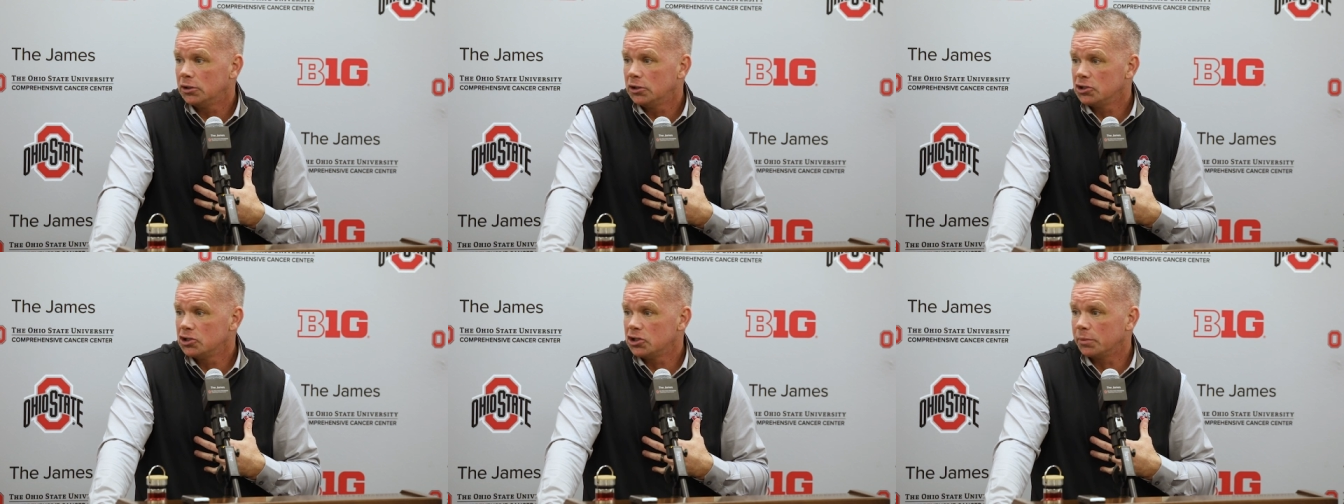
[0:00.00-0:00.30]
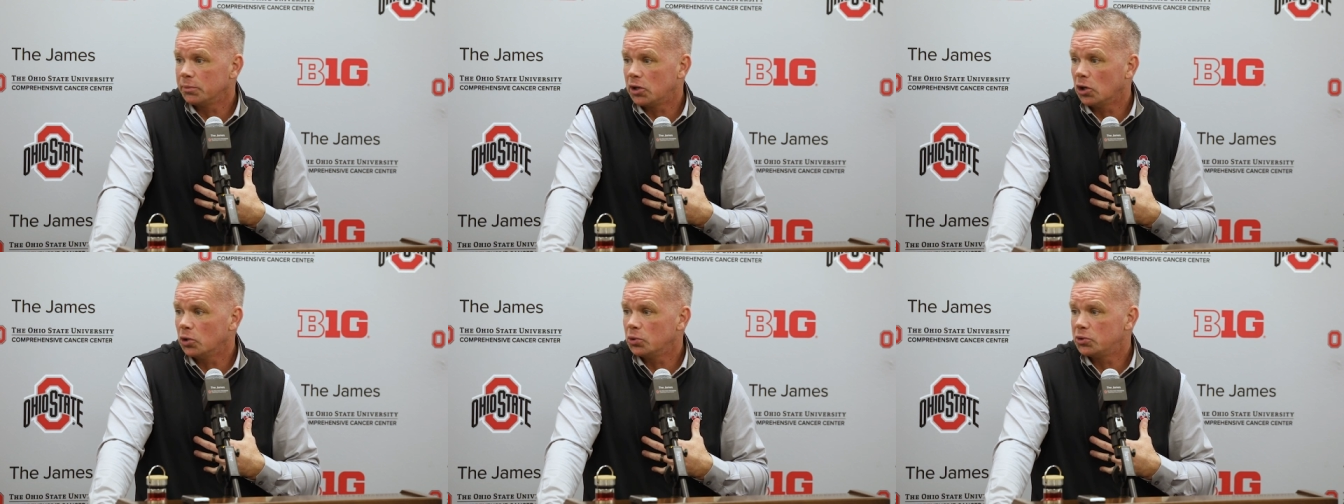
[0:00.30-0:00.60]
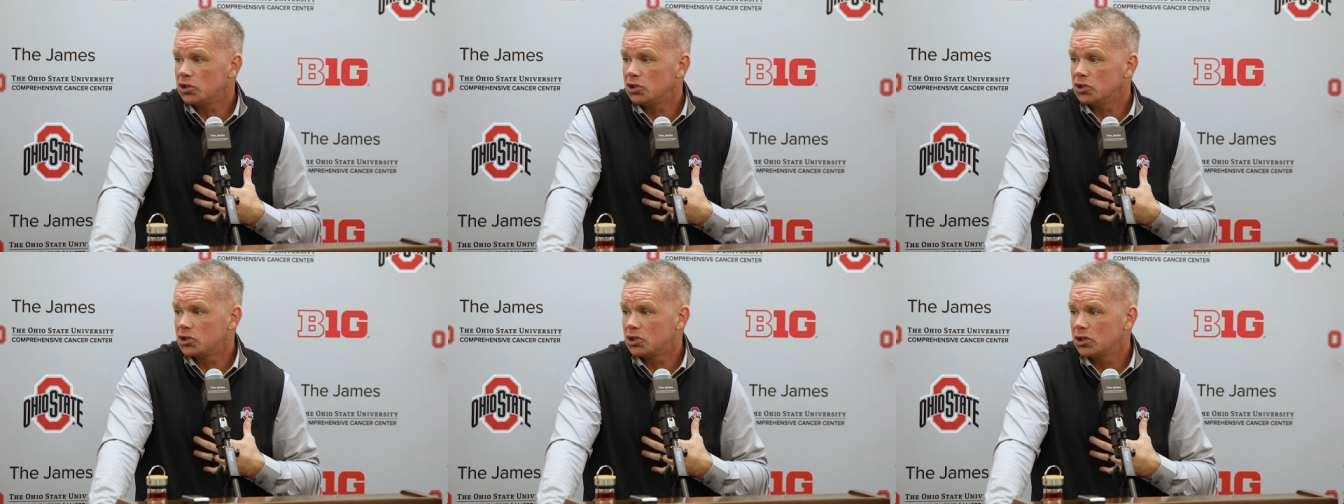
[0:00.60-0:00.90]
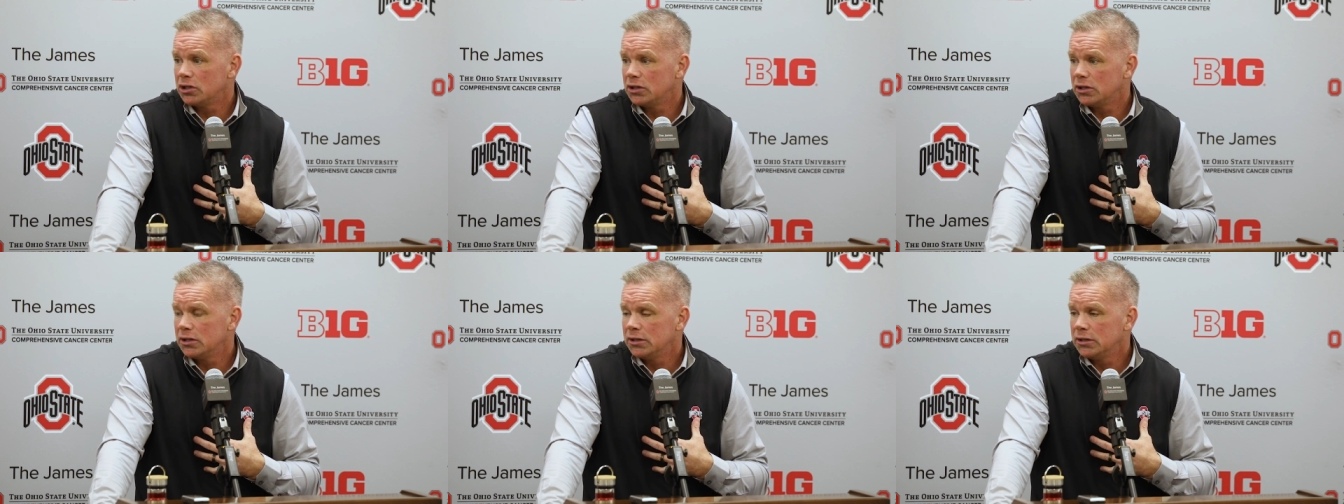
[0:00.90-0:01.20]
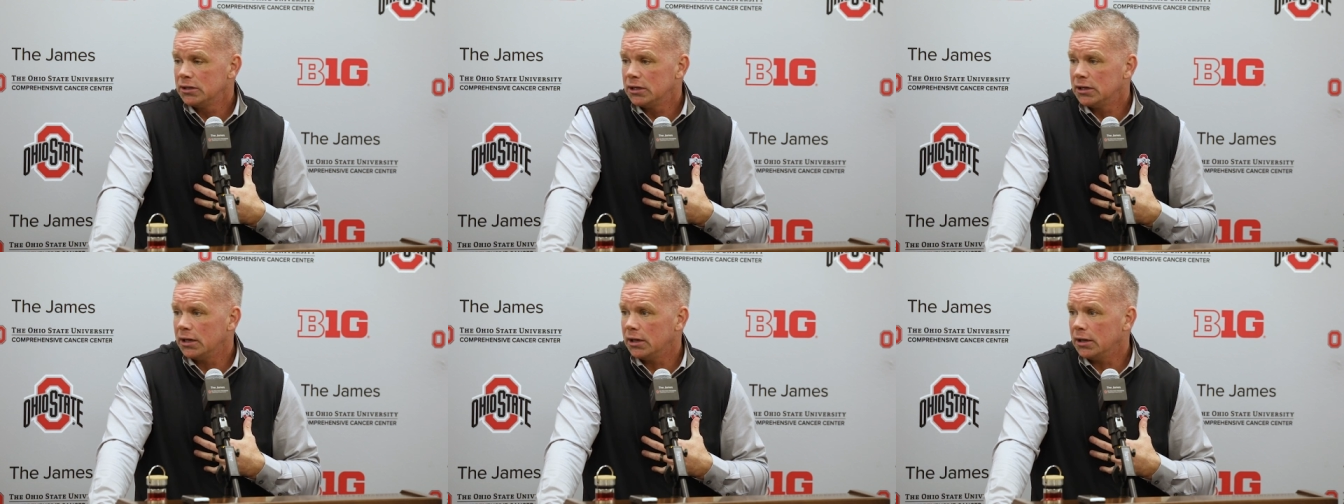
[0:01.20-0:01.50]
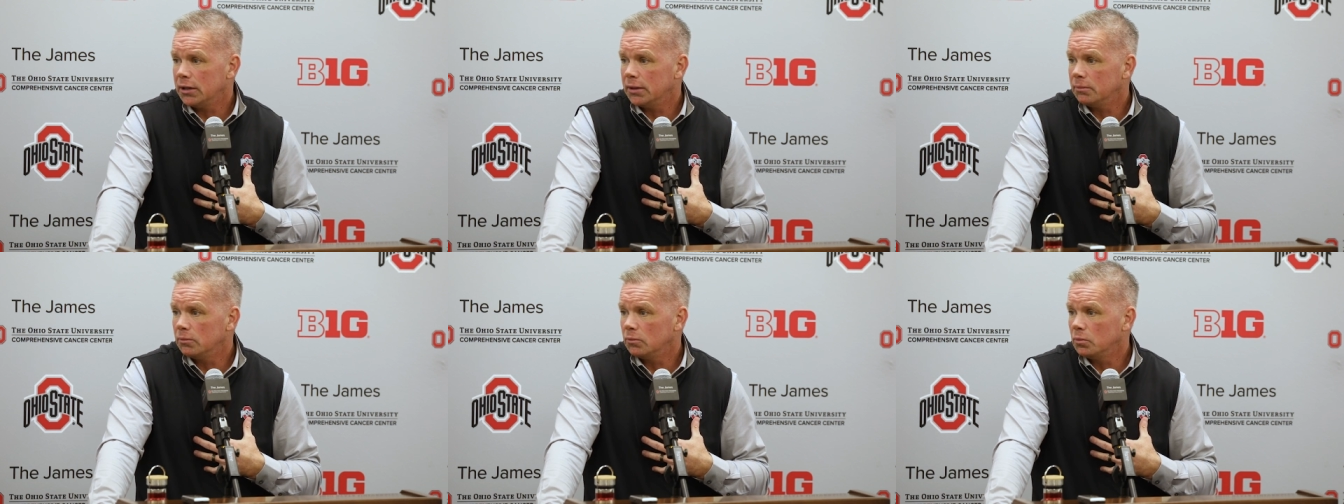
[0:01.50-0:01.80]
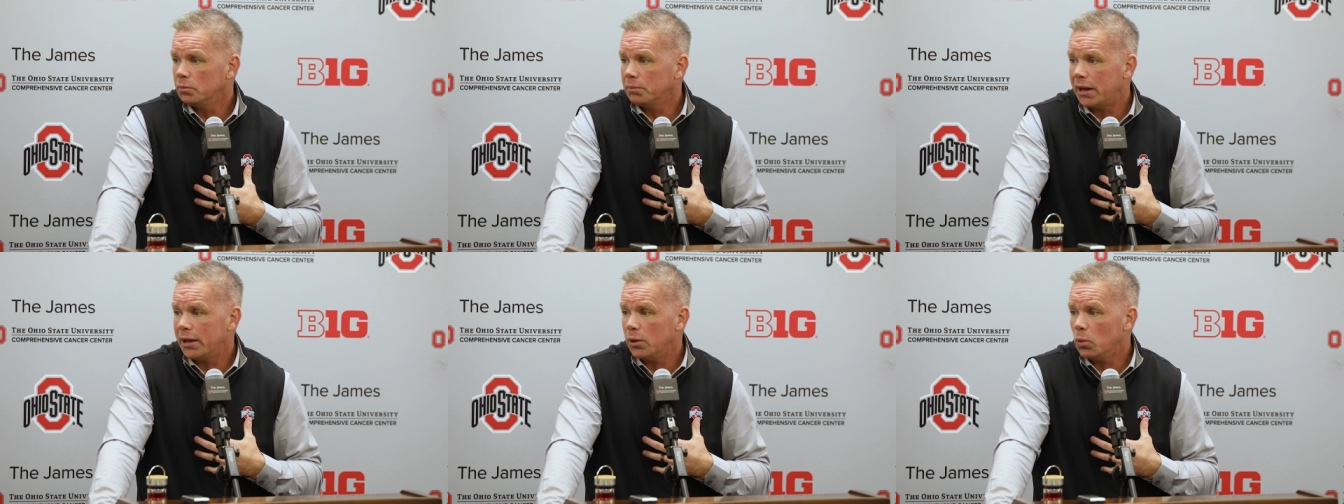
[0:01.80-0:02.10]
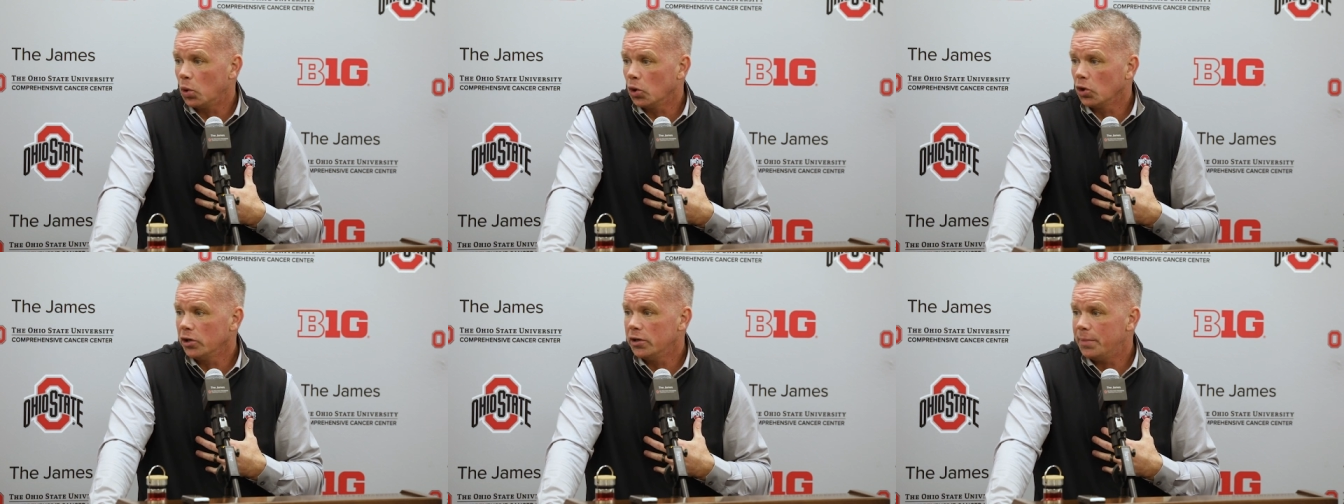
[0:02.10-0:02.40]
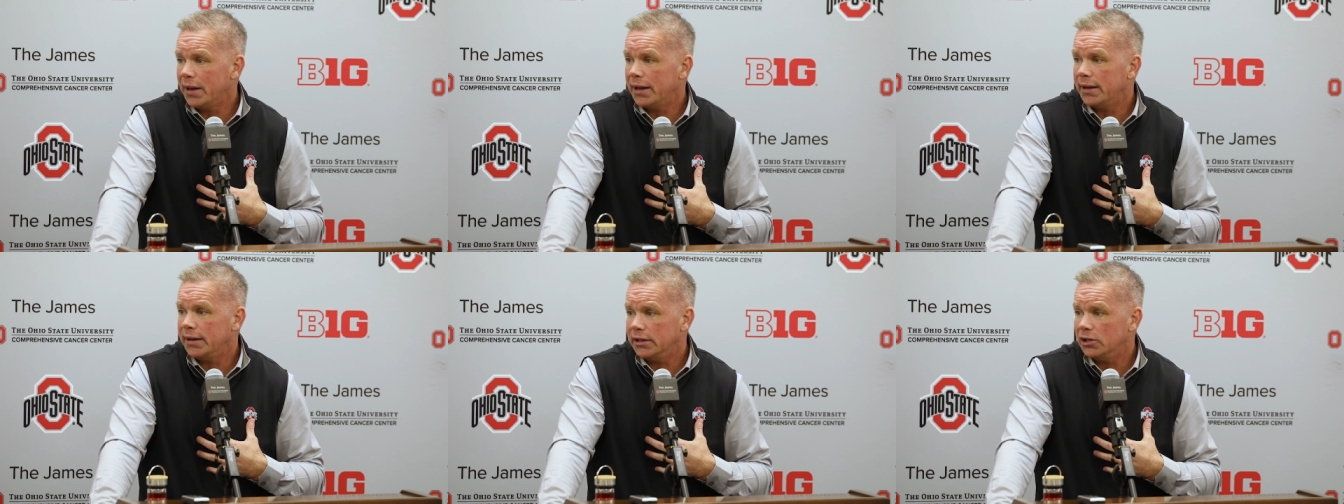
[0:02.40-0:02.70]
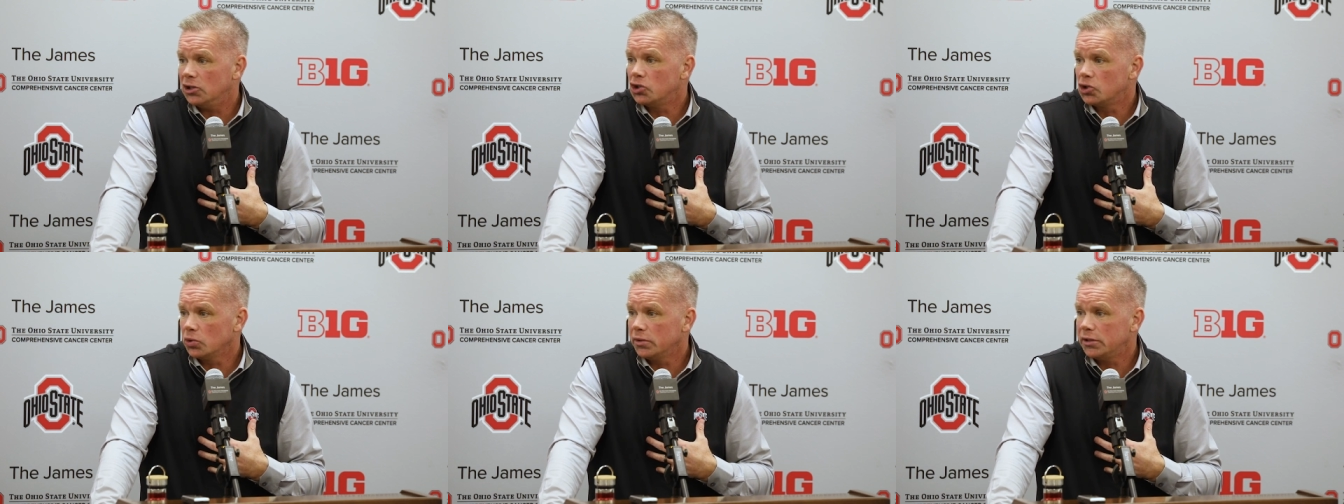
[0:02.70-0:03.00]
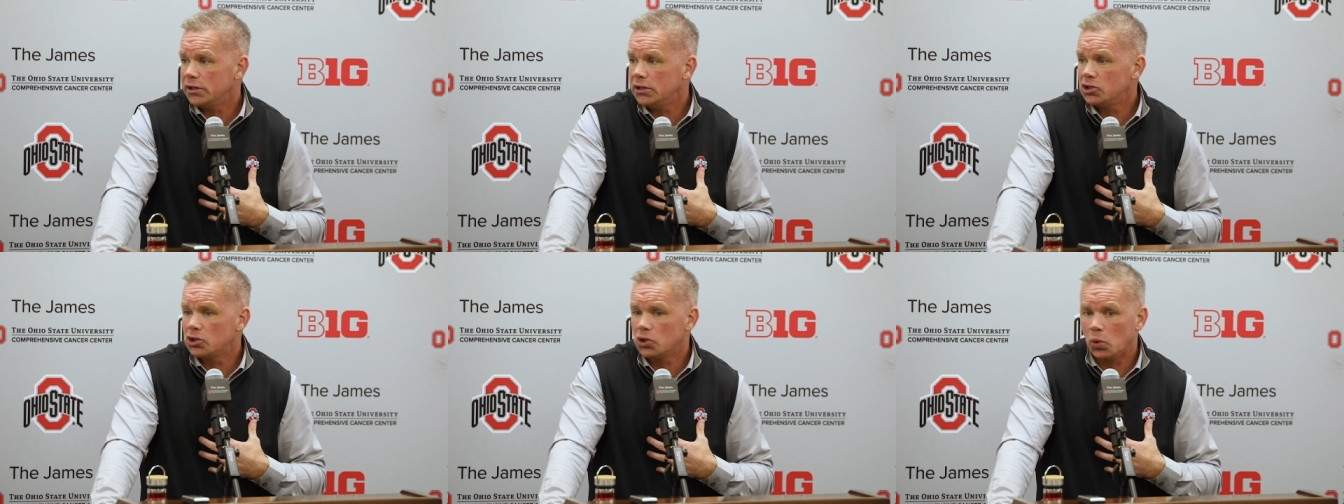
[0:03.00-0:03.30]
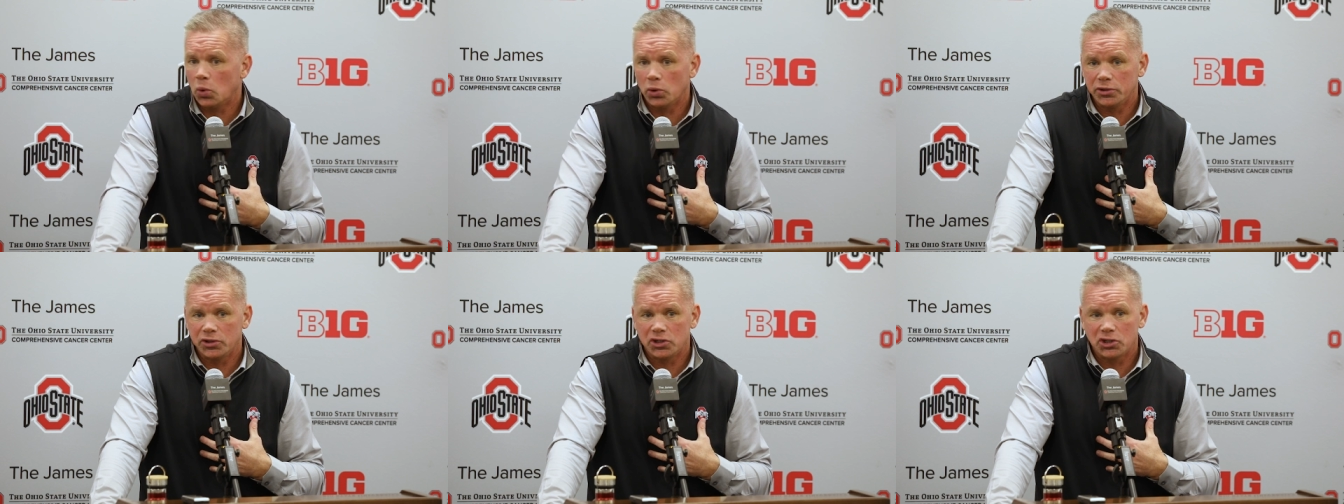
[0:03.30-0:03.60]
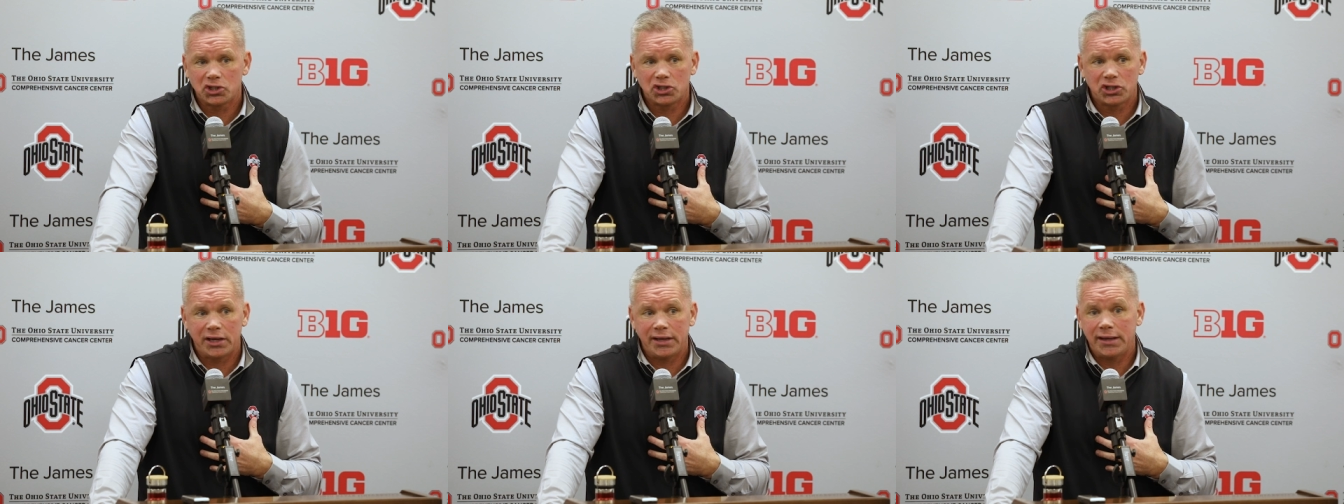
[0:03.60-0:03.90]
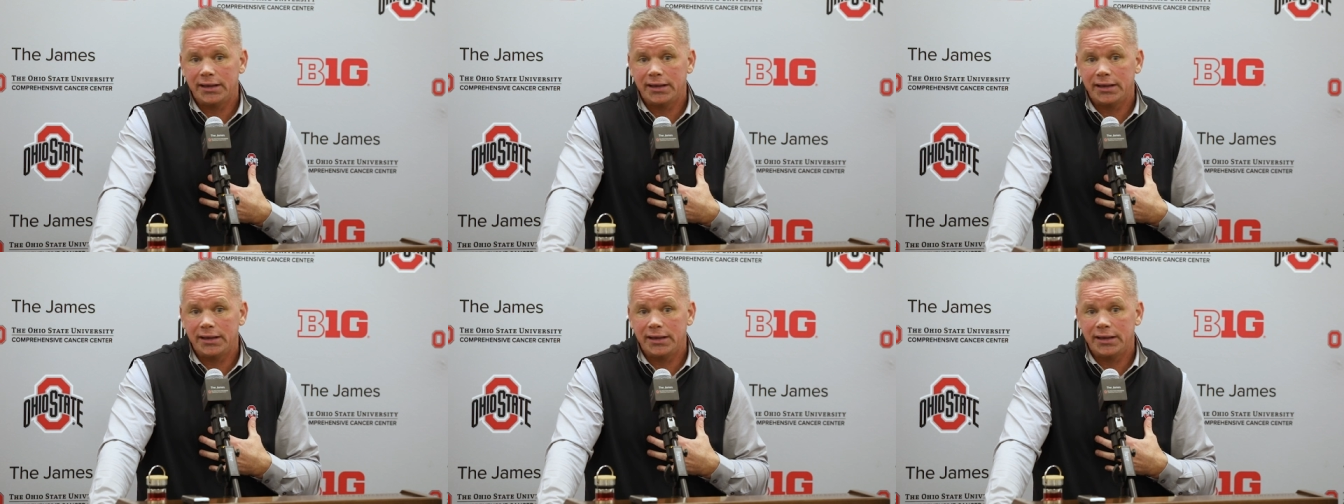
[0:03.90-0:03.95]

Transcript: some coaches um, might worry about injuries or just say,